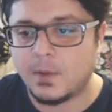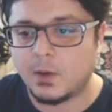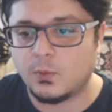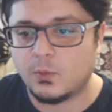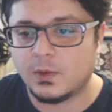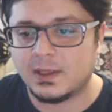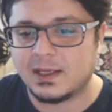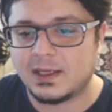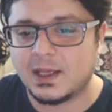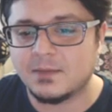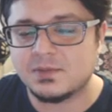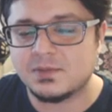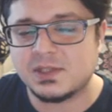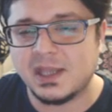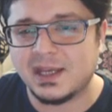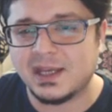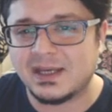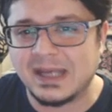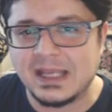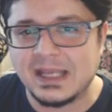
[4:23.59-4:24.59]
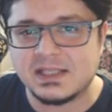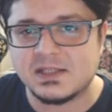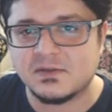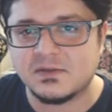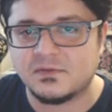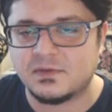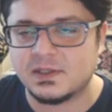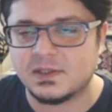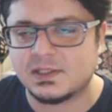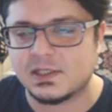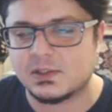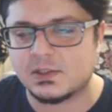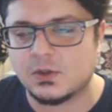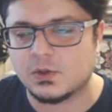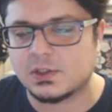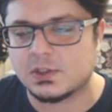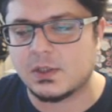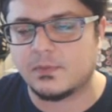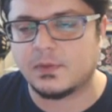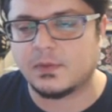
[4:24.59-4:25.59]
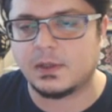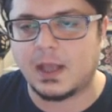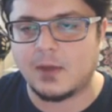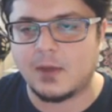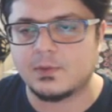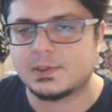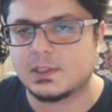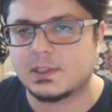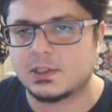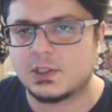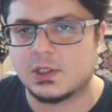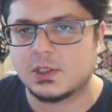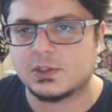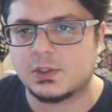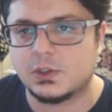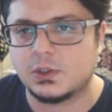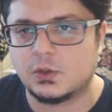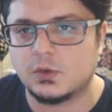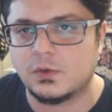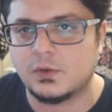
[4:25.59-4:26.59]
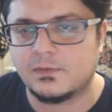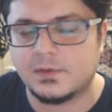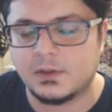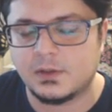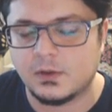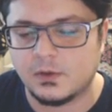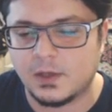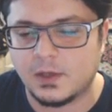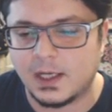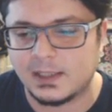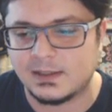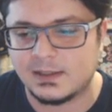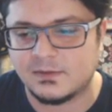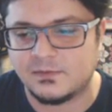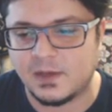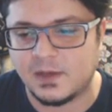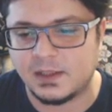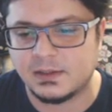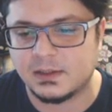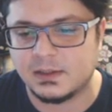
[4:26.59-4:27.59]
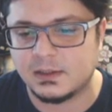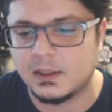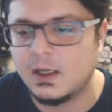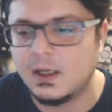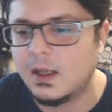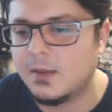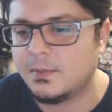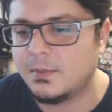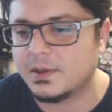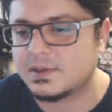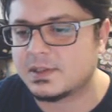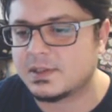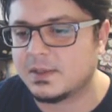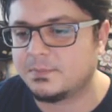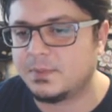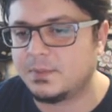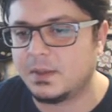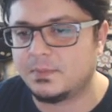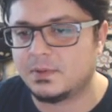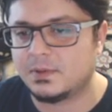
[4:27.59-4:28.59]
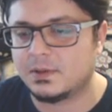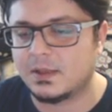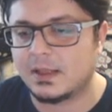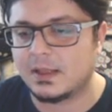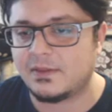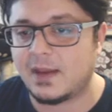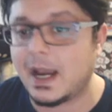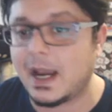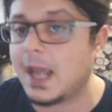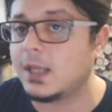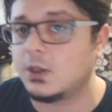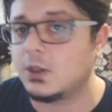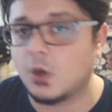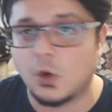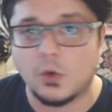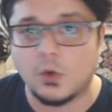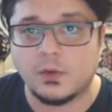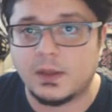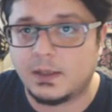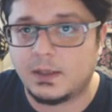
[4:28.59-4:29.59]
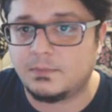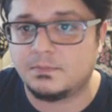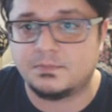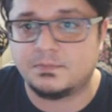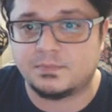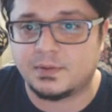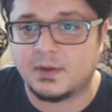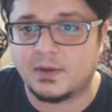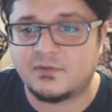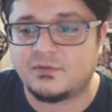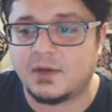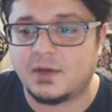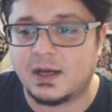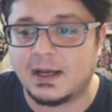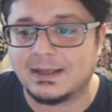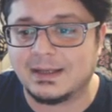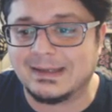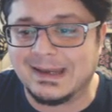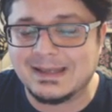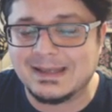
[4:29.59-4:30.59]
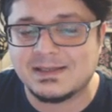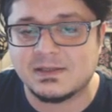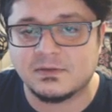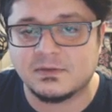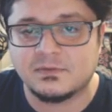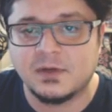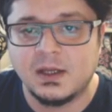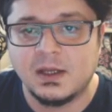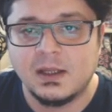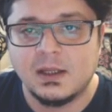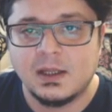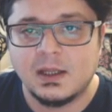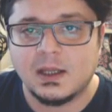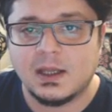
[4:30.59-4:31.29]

But when it comes to aggressive, this is not something I would suggest you do if you're not good at defending. But some people that I know, they prefer aggressive,